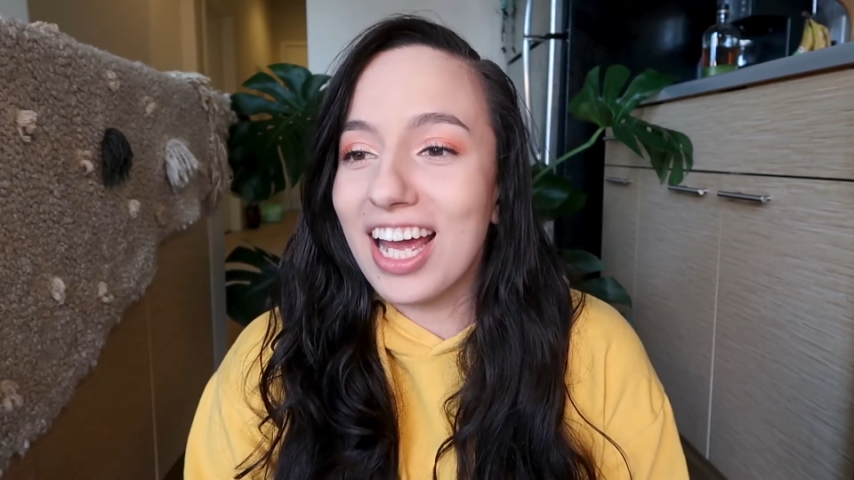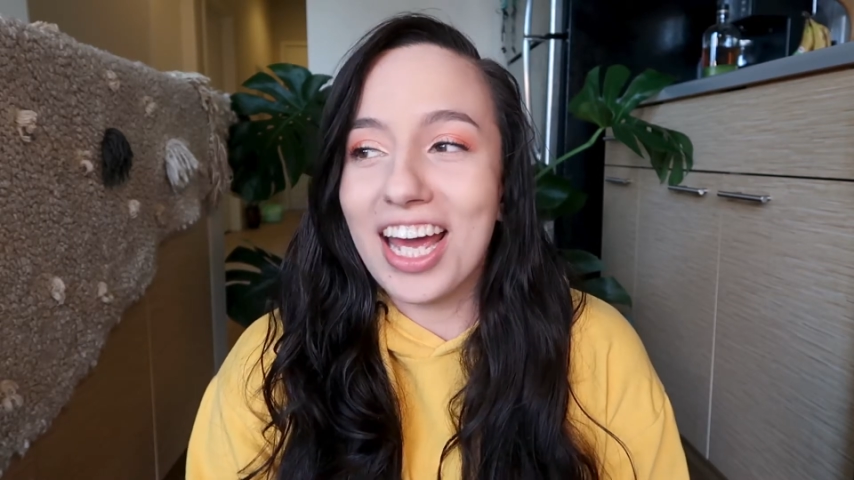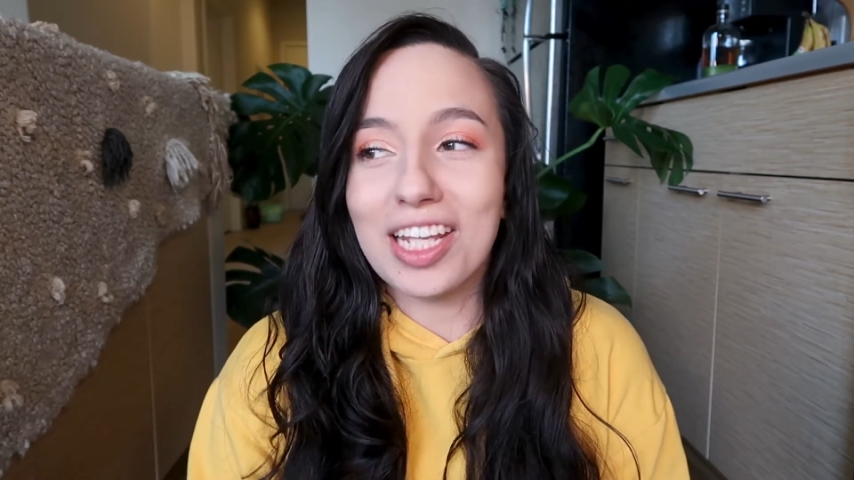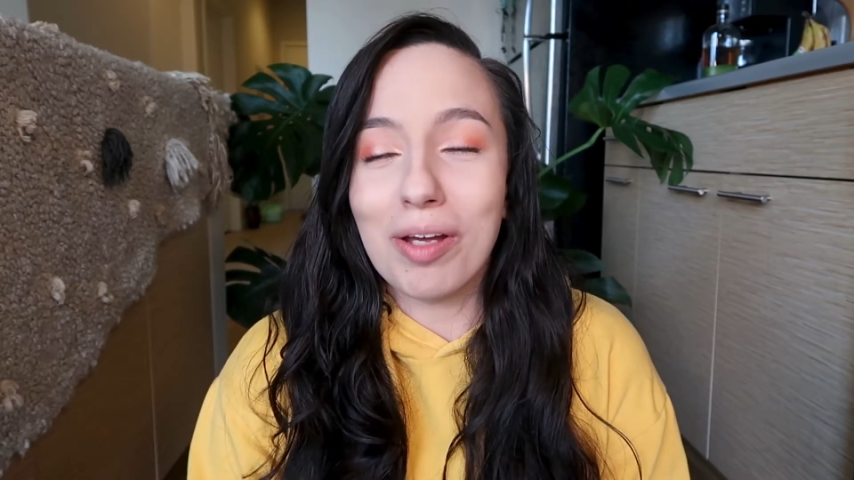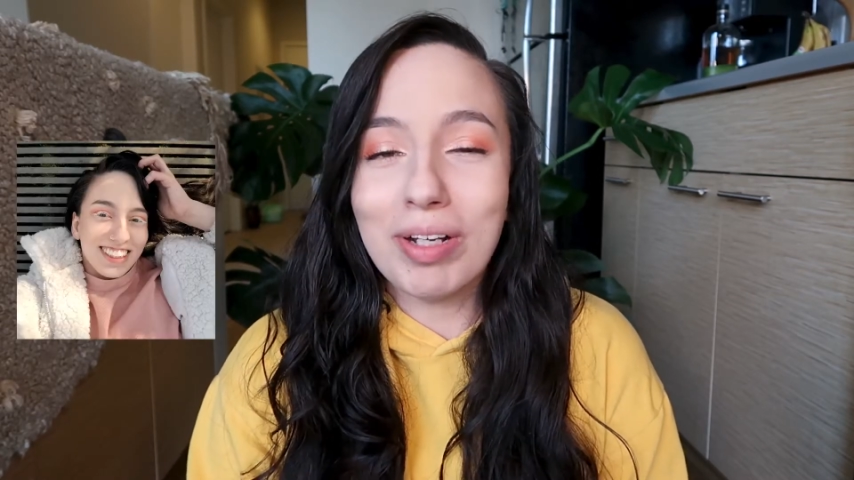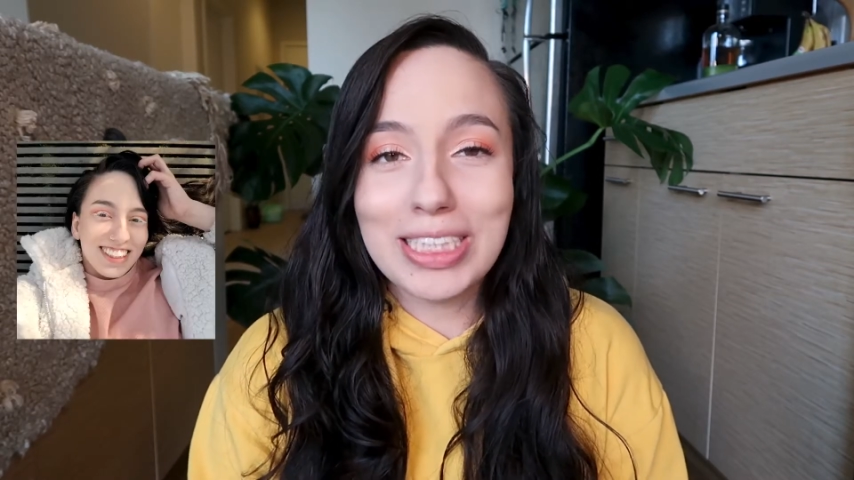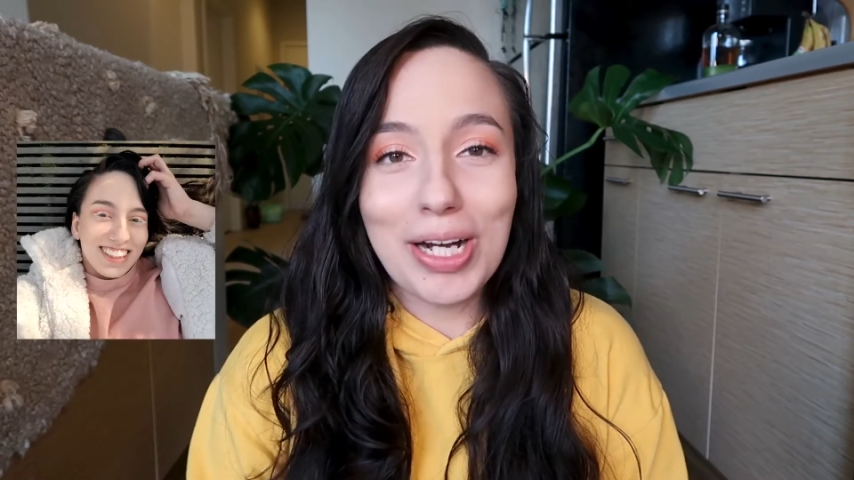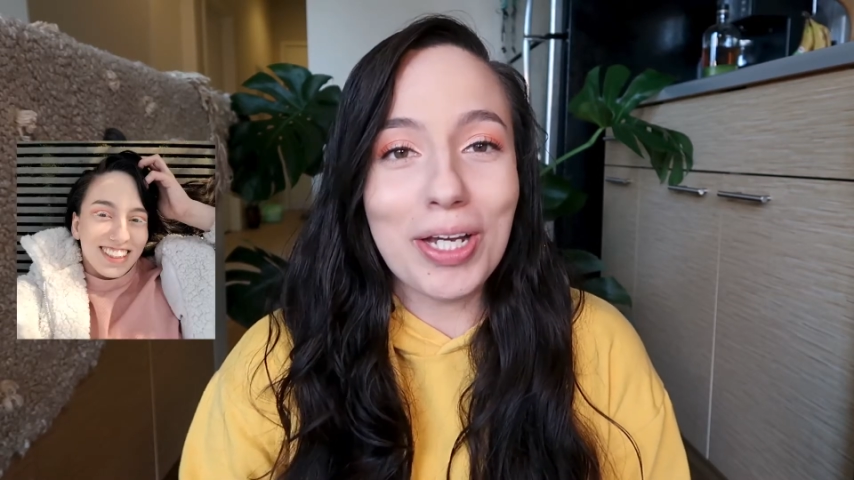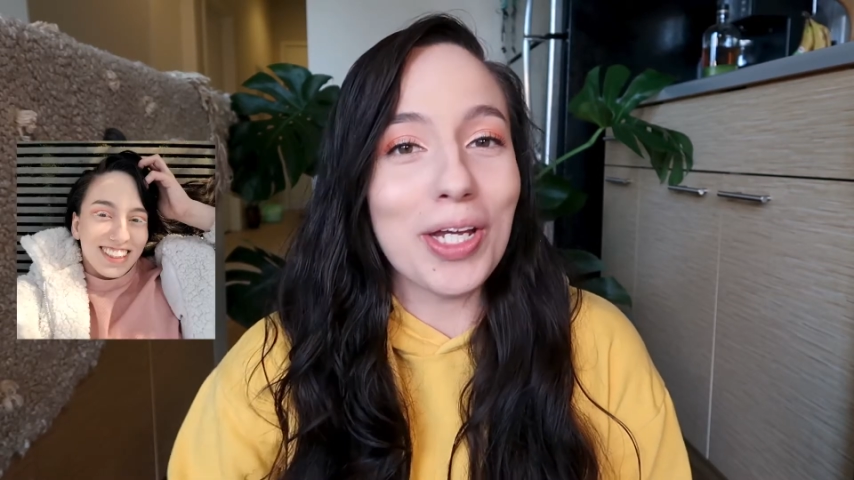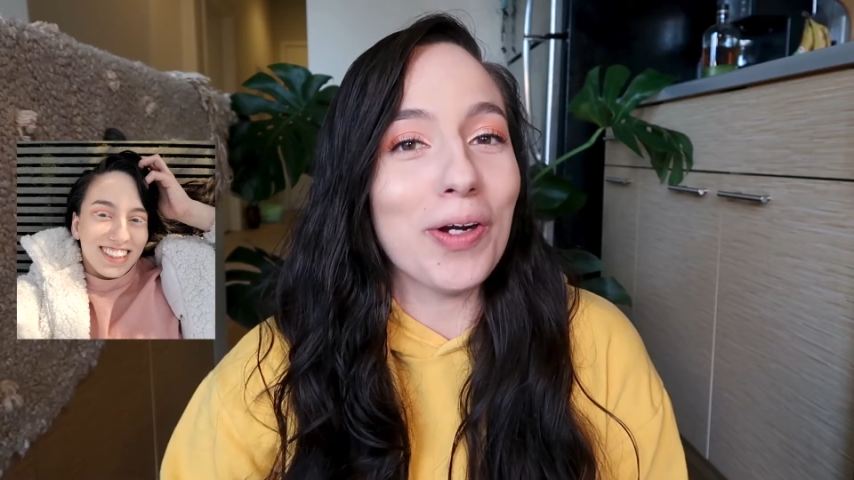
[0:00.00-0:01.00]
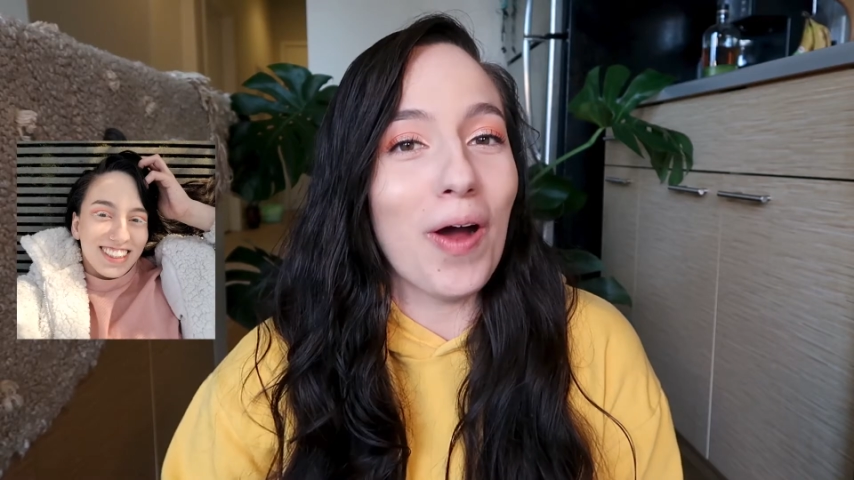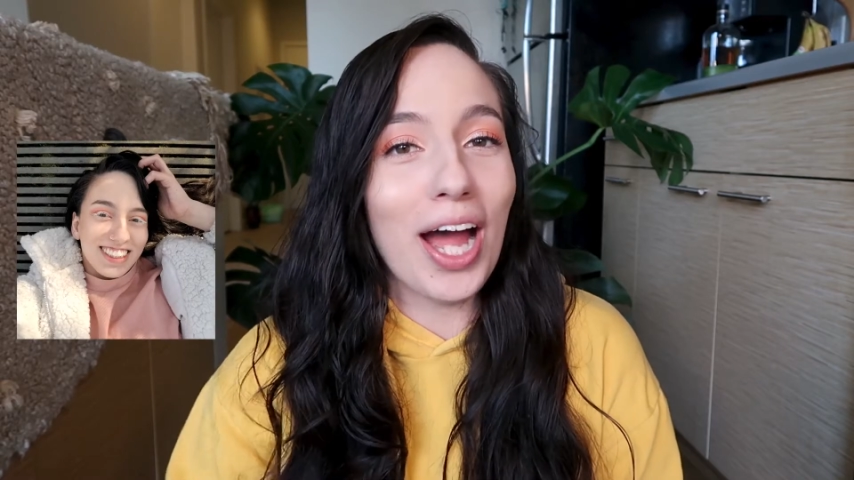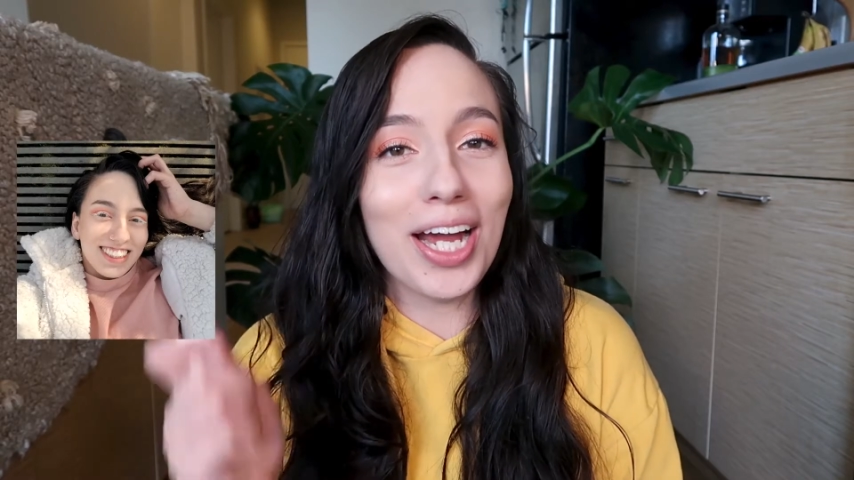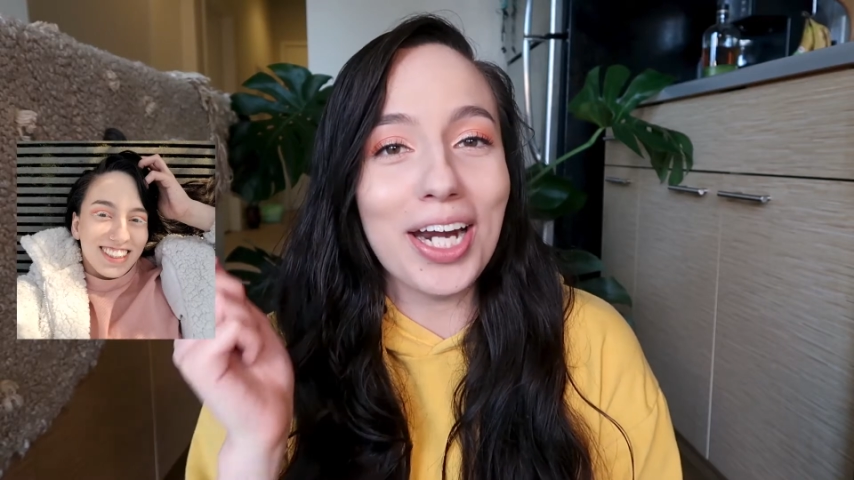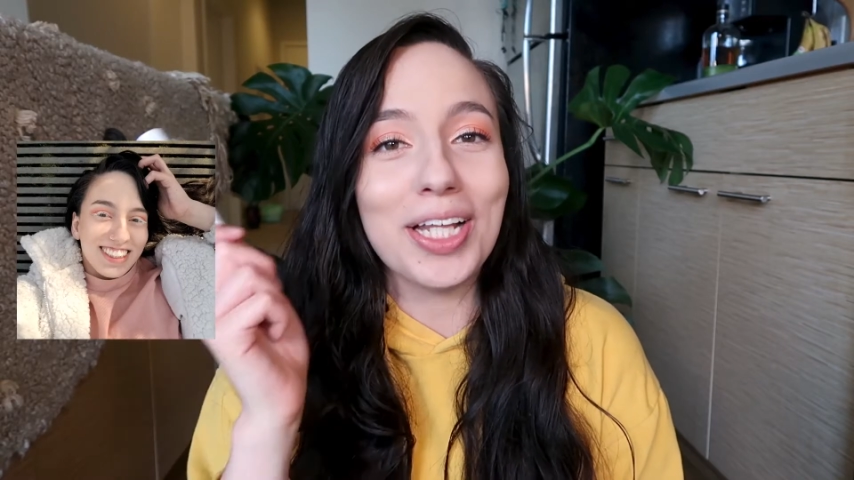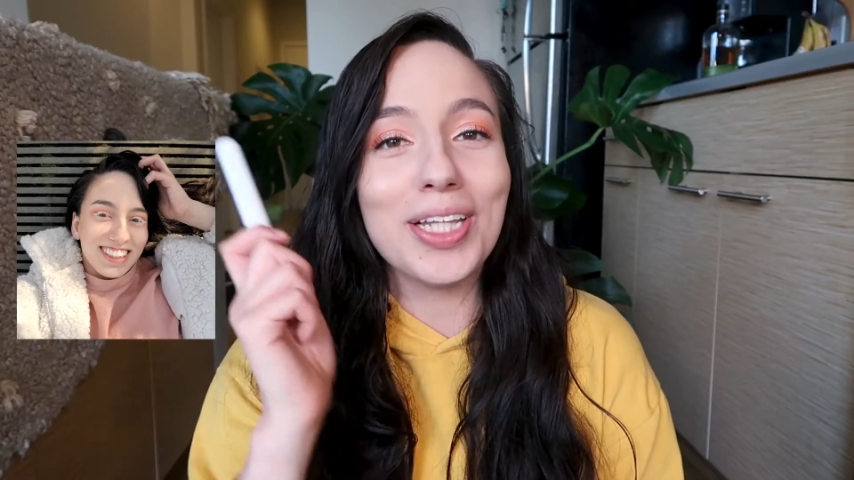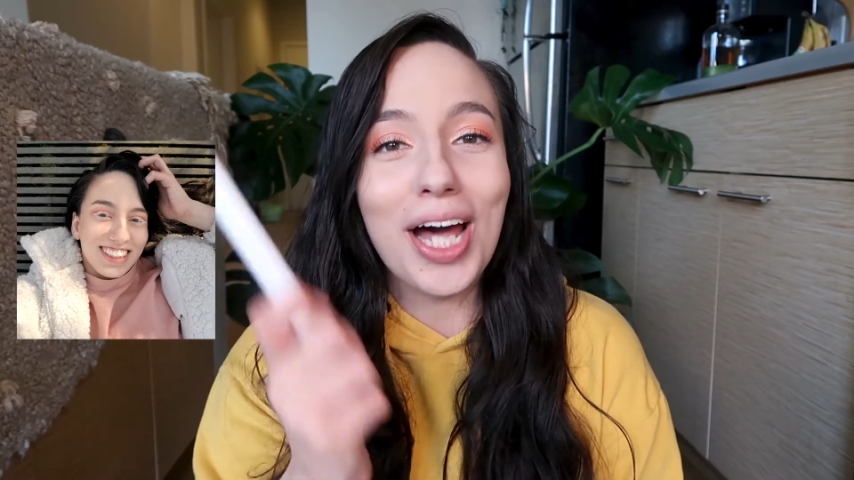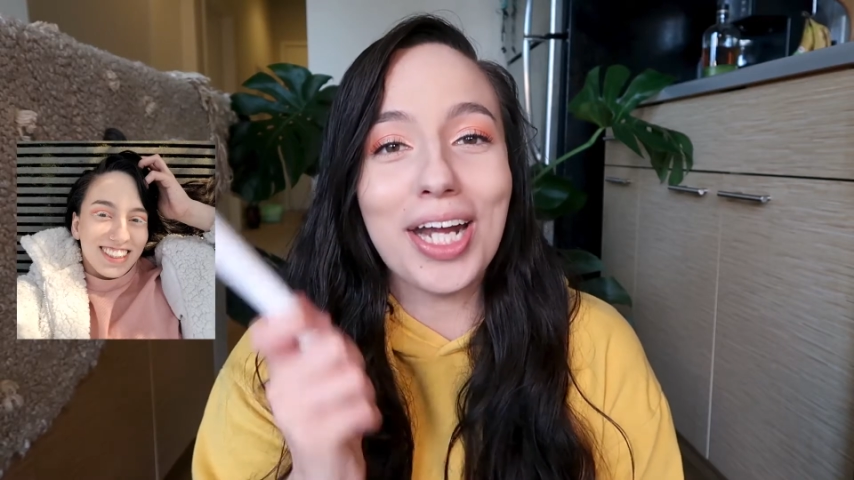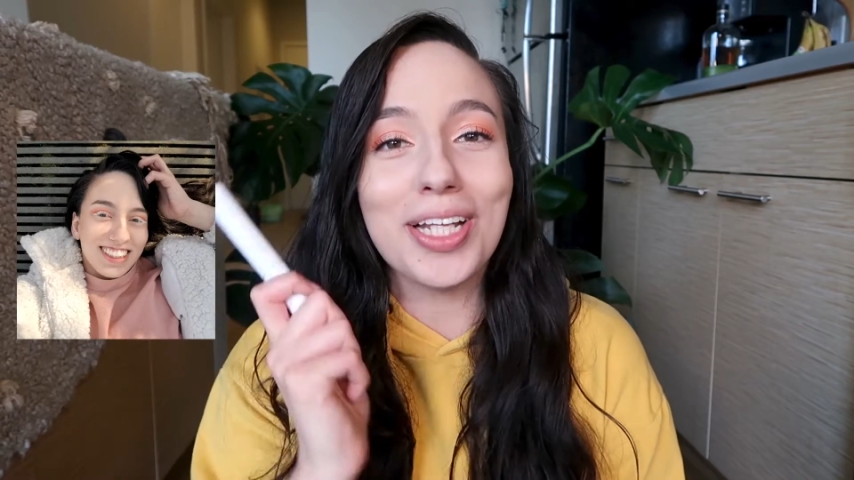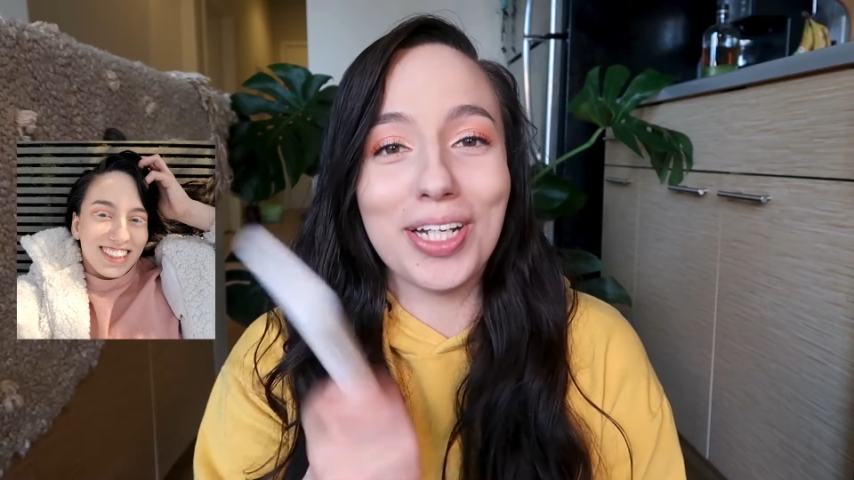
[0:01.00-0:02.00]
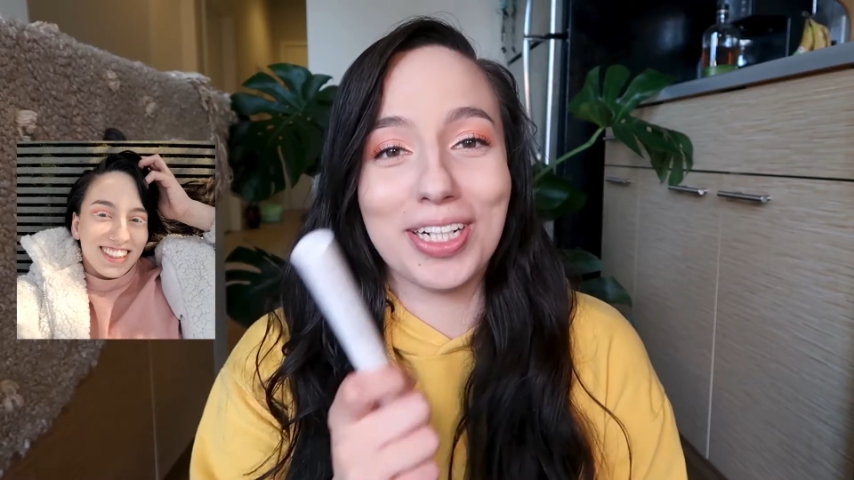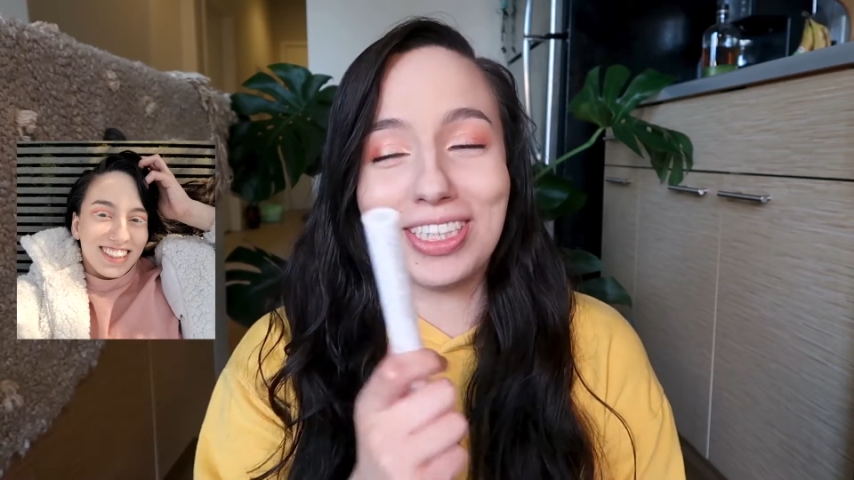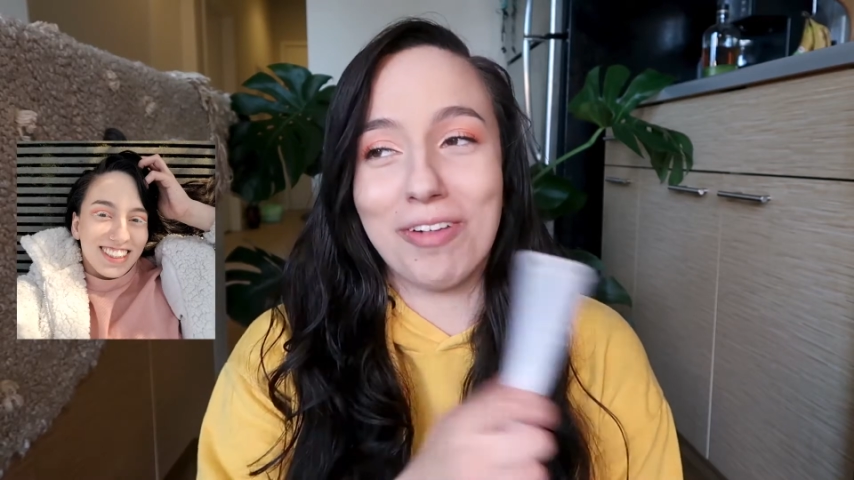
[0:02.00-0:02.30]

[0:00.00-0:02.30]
And let me tell you, I got a lot of looks.